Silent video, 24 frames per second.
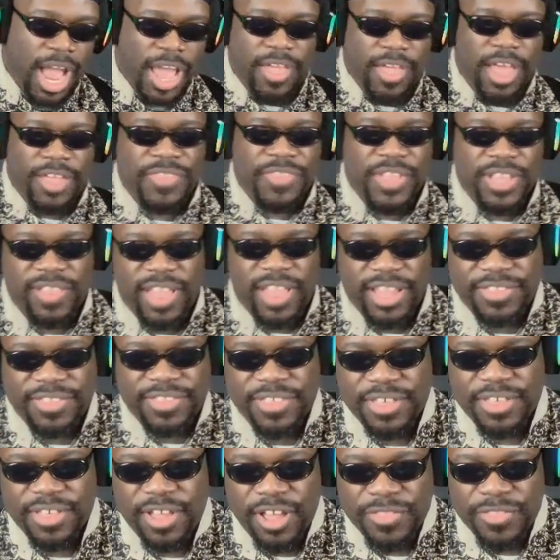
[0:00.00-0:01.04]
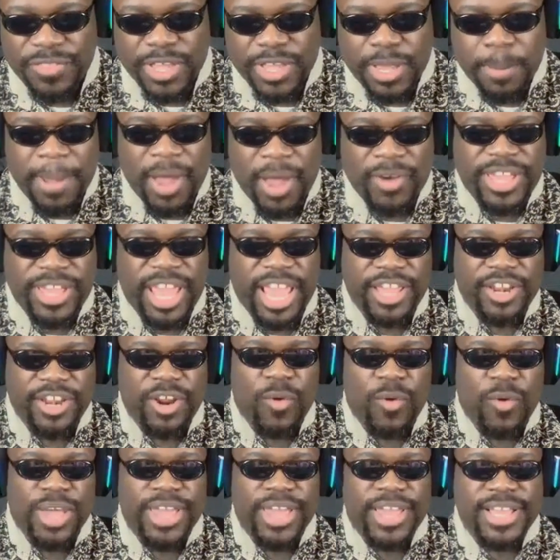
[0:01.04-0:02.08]
I think like the thing about
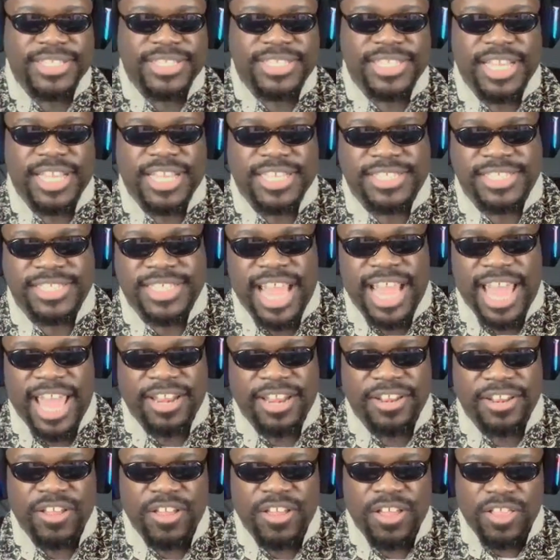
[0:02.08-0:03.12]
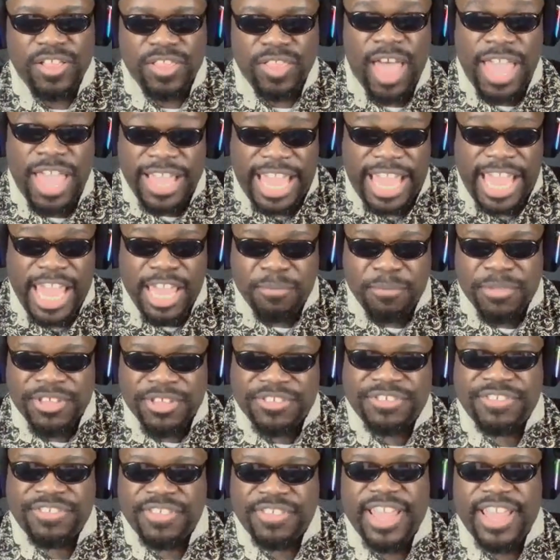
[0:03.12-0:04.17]
Kato is that, like
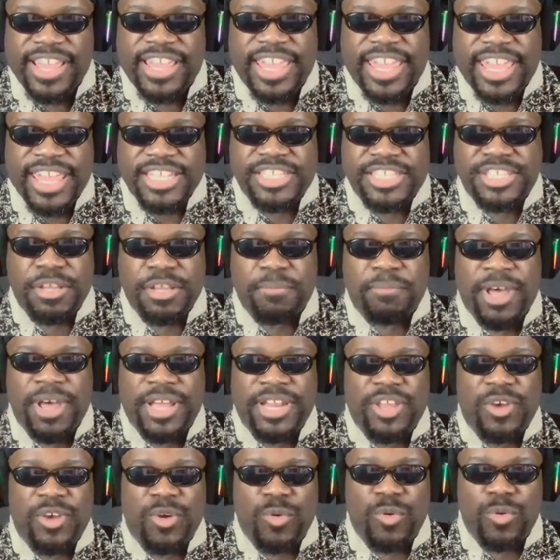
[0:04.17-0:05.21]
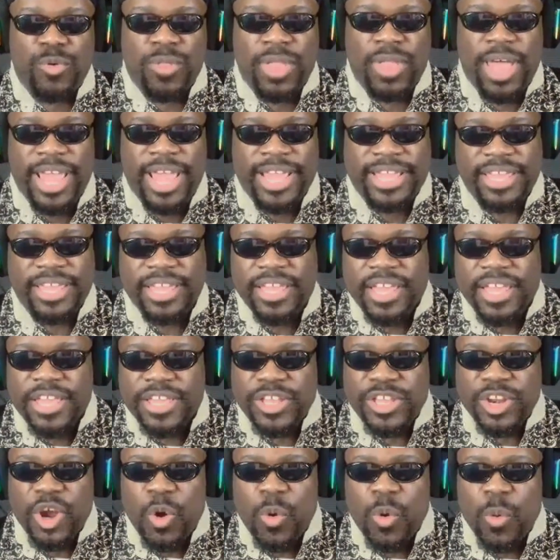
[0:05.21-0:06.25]
Amos, like he's somebody who
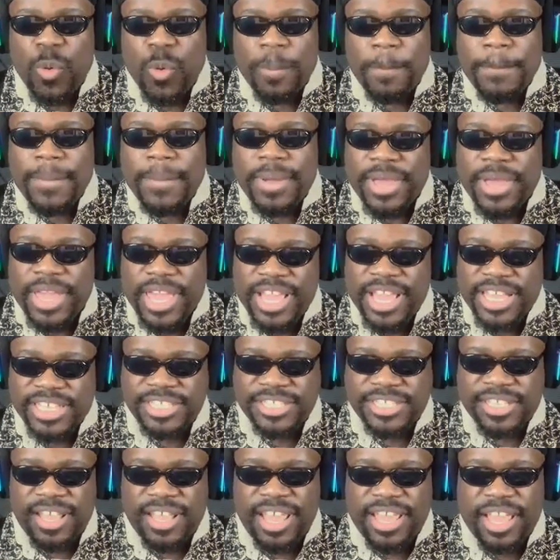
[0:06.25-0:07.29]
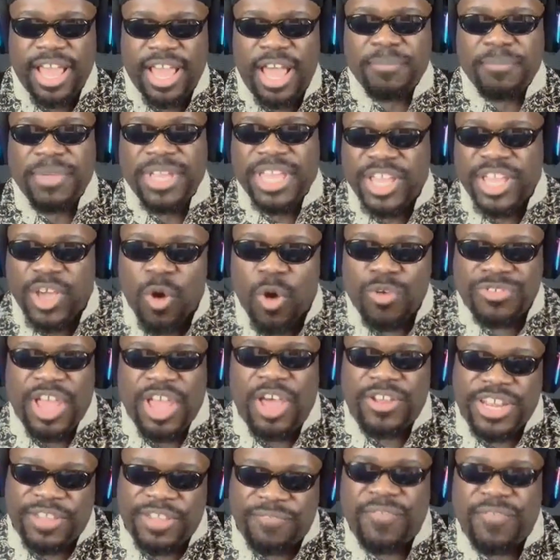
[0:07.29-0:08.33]
is like, I mean, he goes
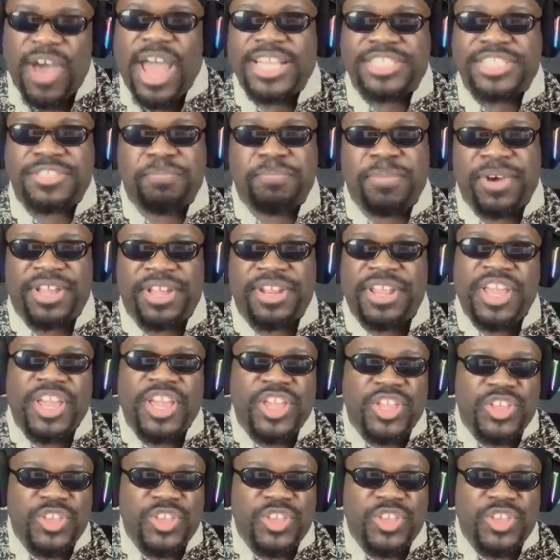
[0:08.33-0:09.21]
out and he fights, but